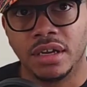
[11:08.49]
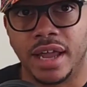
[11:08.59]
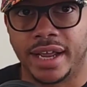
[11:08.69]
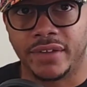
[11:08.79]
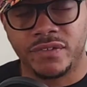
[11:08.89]

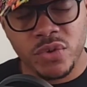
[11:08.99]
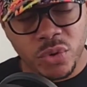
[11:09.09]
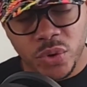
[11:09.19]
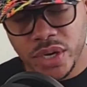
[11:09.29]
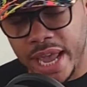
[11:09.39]
Like, if you
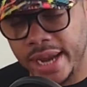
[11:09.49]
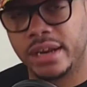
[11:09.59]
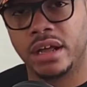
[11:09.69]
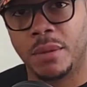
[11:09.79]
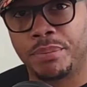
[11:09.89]

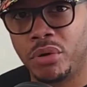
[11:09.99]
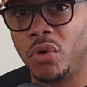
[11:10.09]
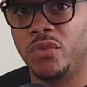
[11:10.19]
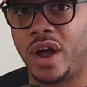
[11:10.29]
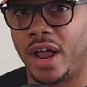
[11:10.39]
create a
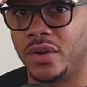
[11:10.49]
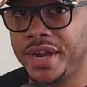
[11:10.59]
profile,